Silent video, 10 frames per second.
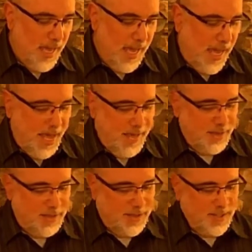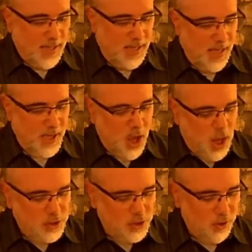and
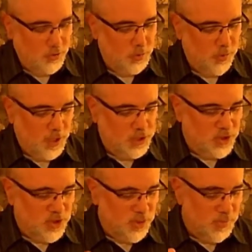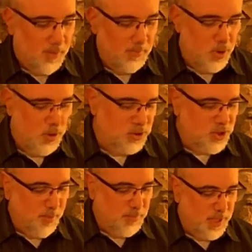kostos means to be burnt
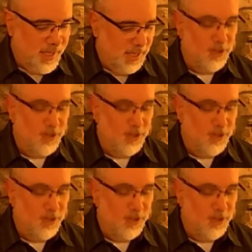completely.